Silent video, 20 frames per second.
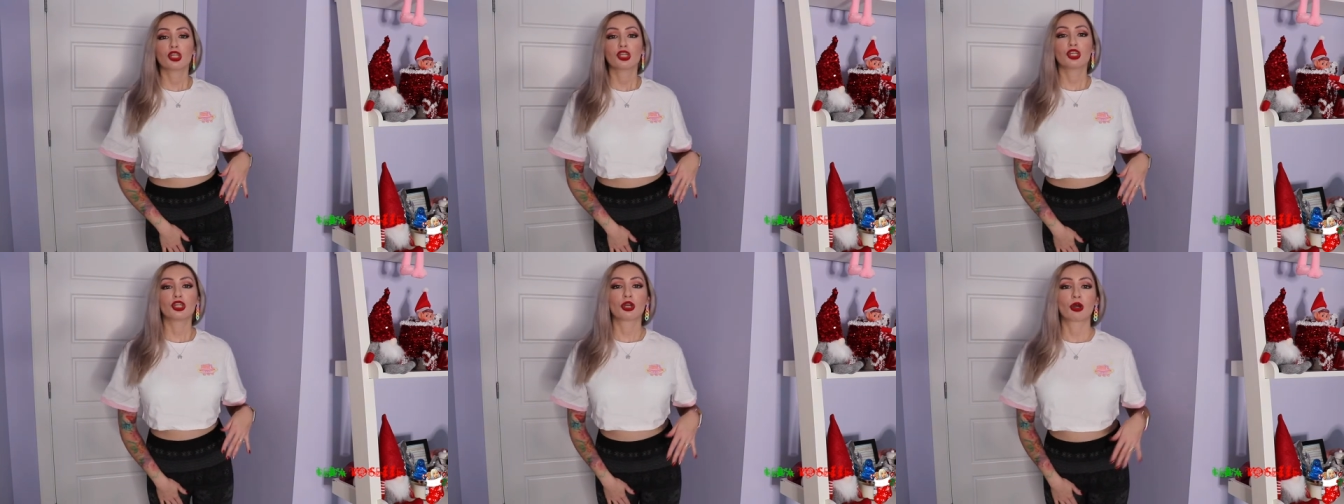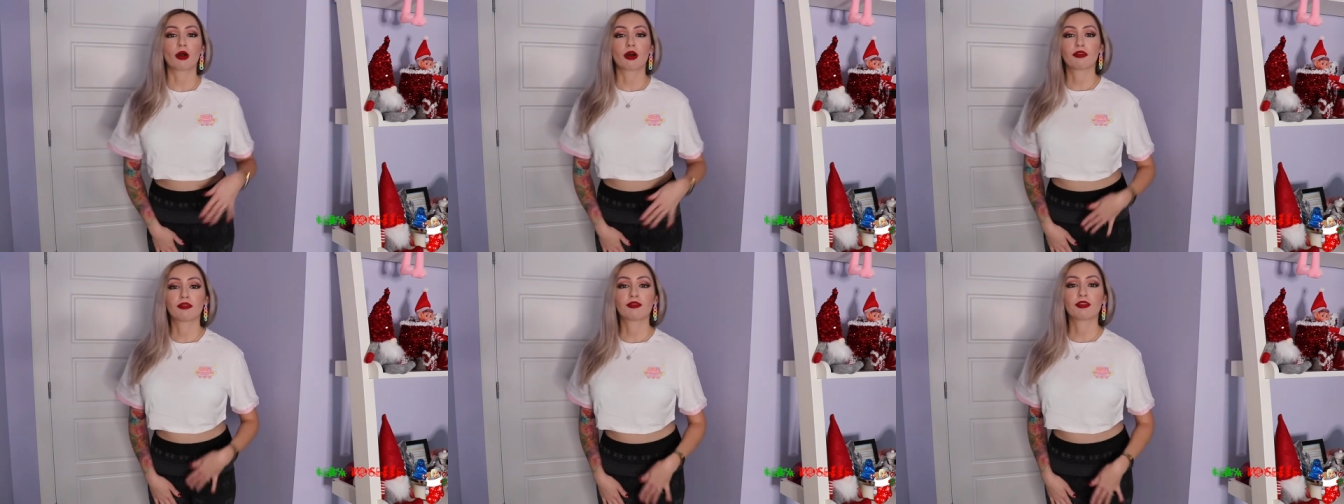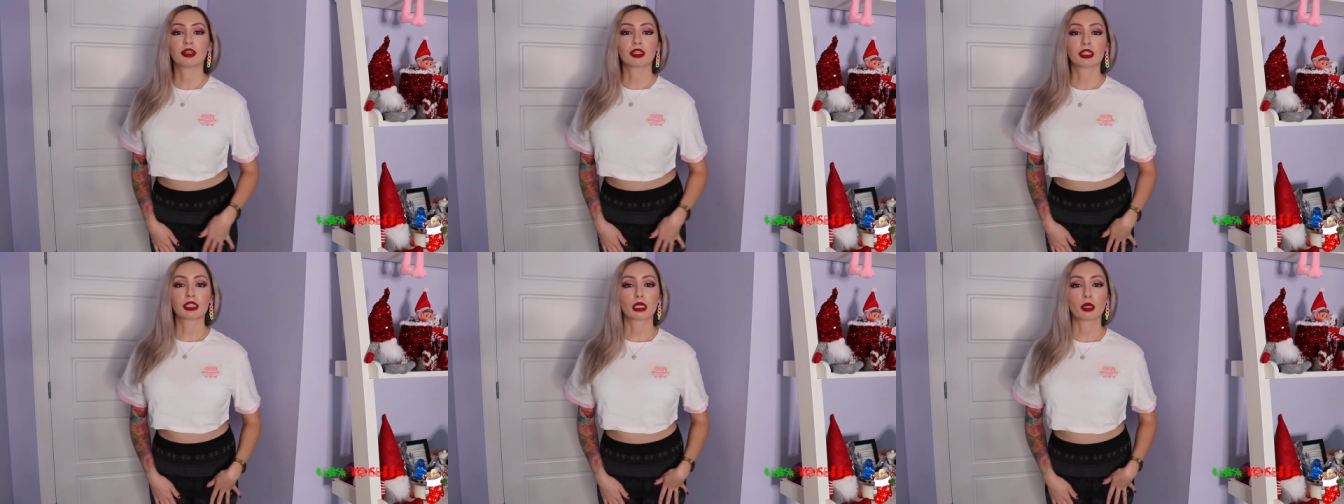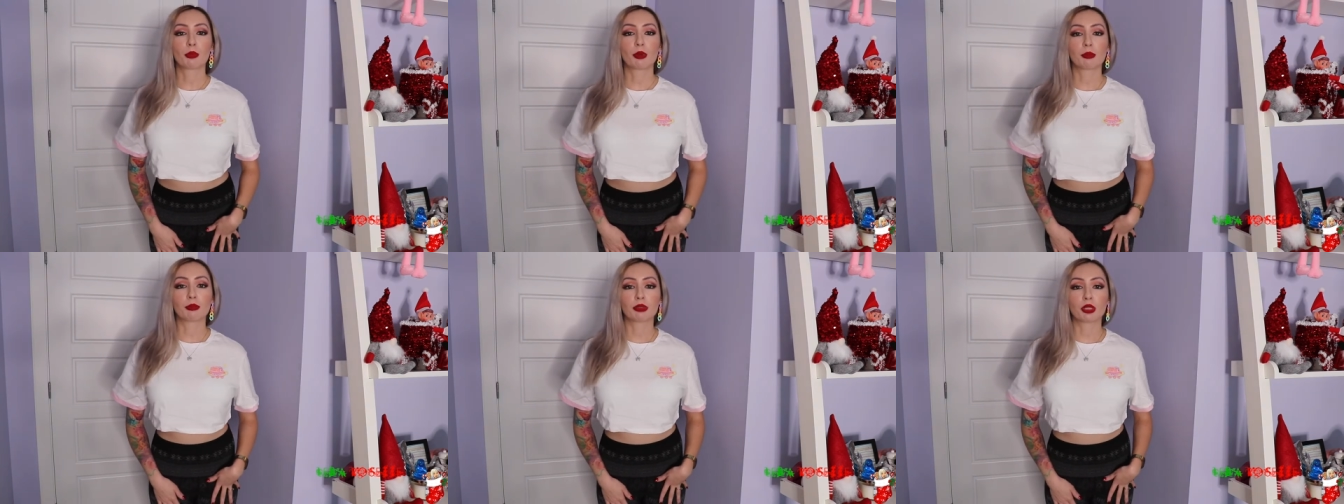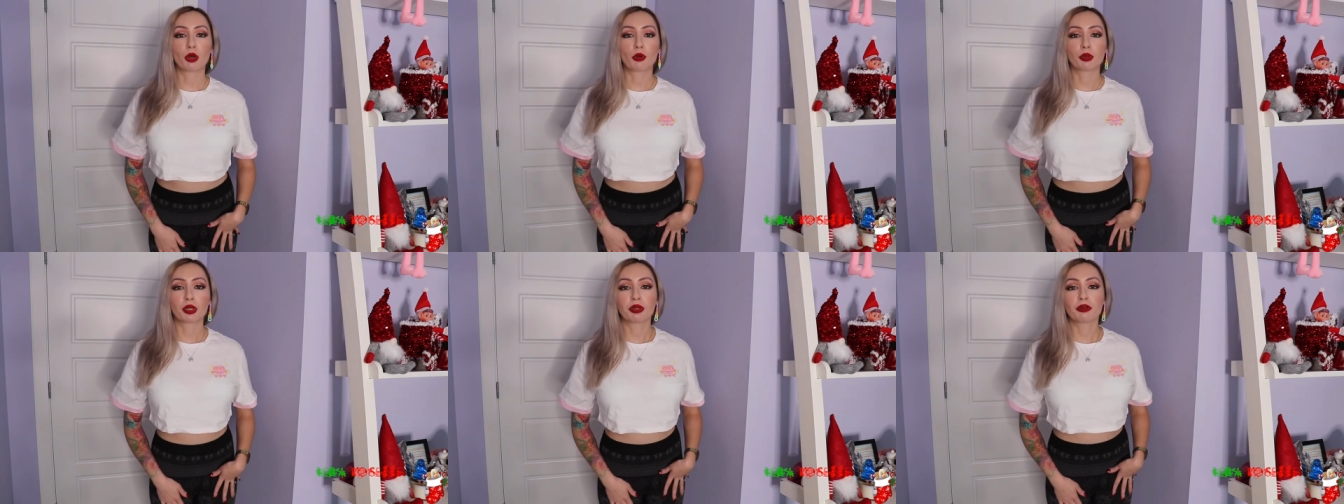you know, I feel a little bit
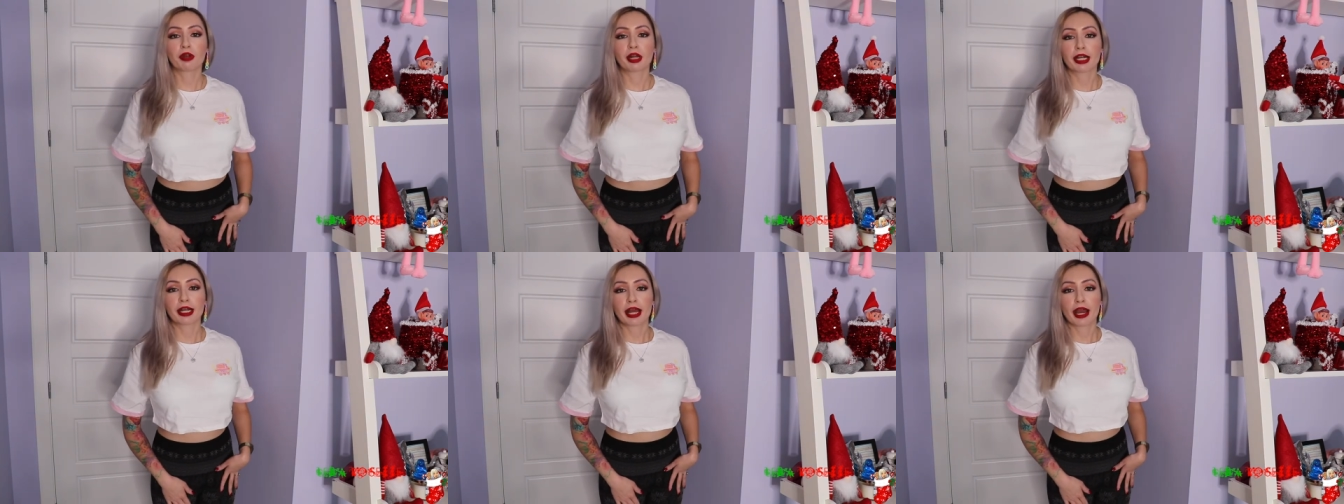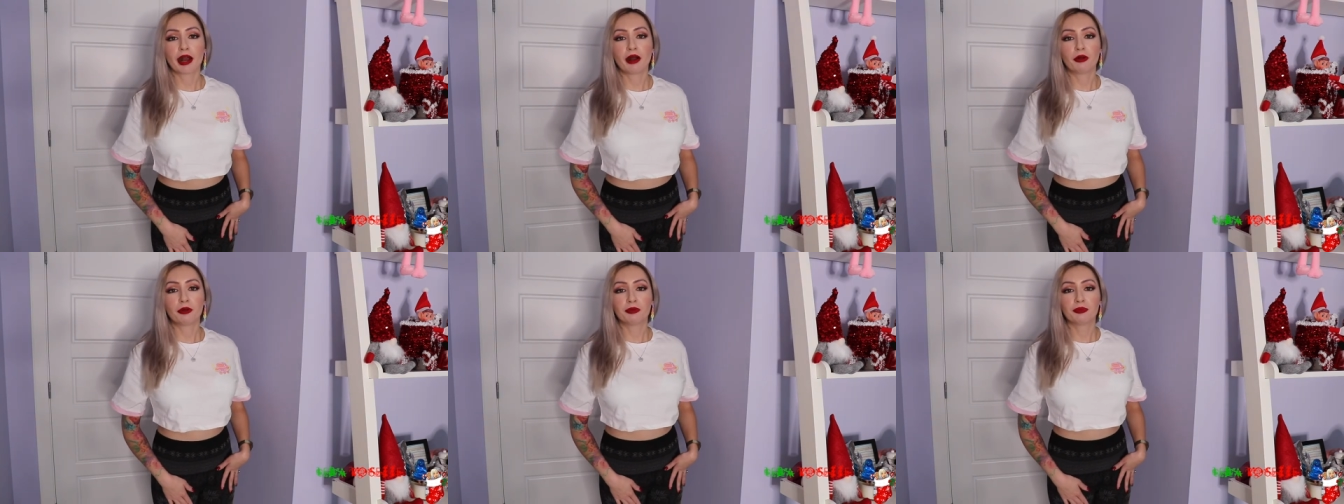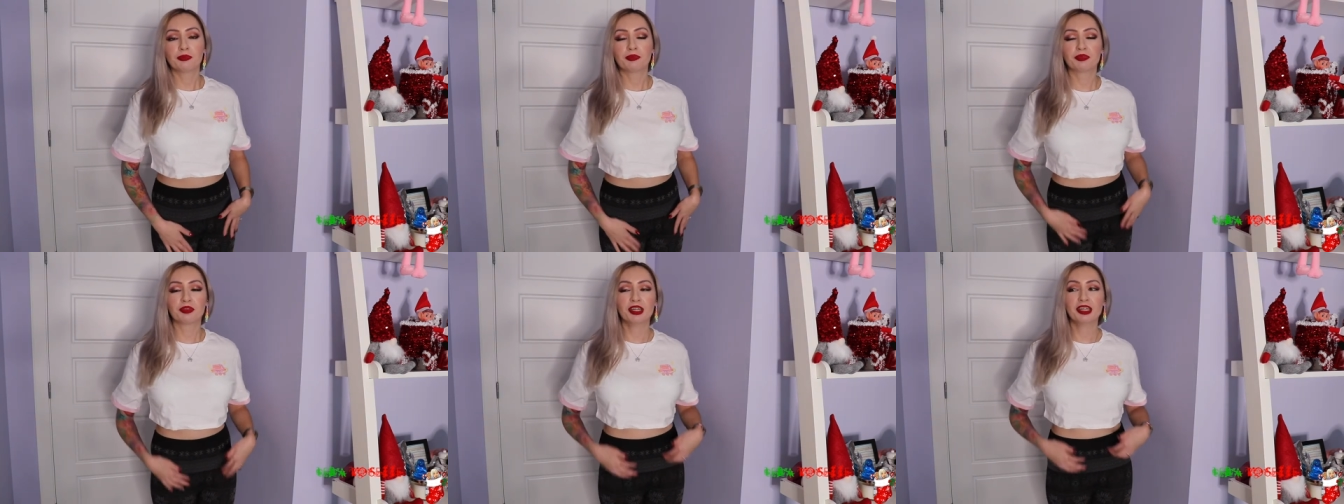bloated right now,